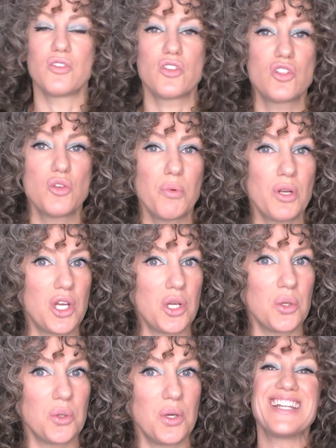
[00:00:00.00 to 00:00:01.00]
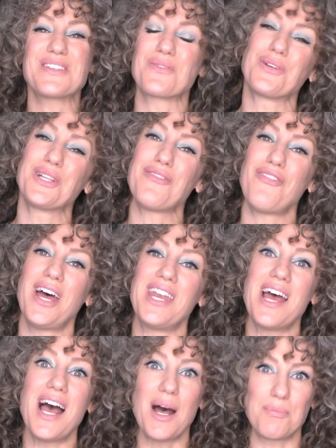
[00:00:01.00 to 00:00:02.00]
Super cute. It's a really
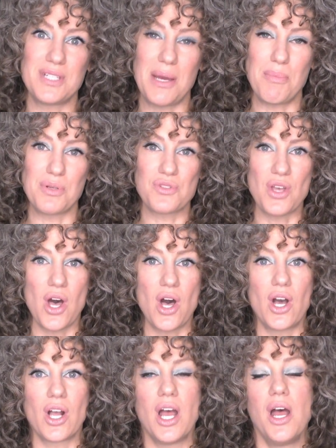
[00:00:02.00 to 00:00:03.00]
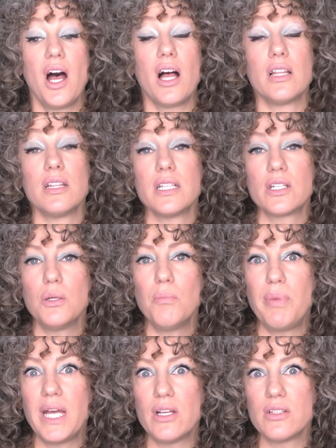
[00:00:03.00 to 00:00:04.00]
fun up-tempo song, a
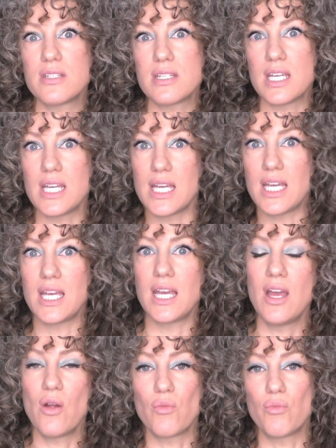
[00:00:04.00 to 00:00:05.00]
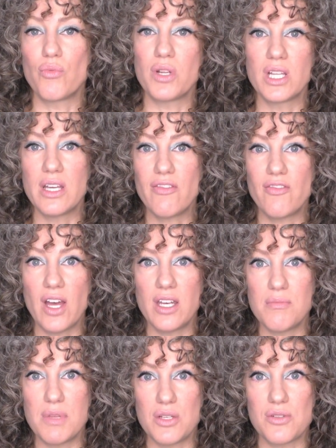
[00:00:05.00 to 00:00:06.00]
little belty, really
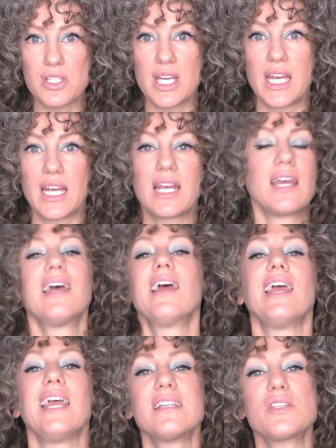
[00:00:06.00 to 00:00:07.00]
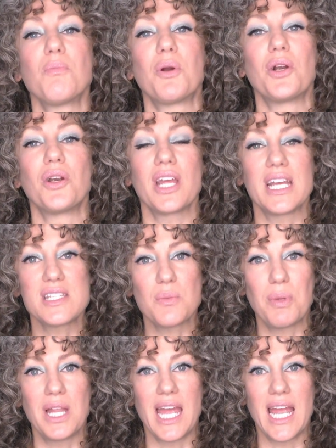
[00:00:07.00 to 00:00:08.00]
fun music. It's a bird, it's a
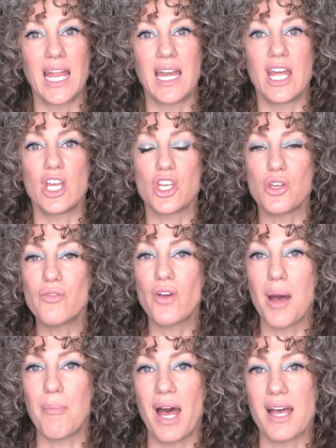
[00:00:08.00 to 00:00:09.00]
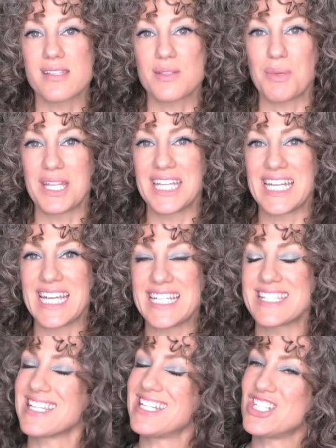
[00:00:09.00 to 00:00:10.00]
plane, you've got
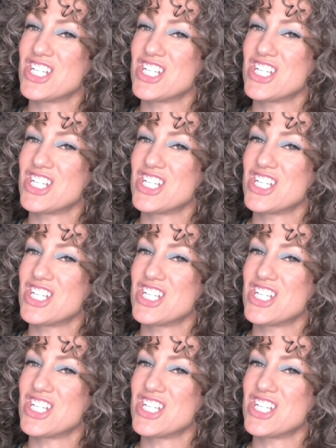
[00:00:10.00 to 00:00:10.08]
possibilities.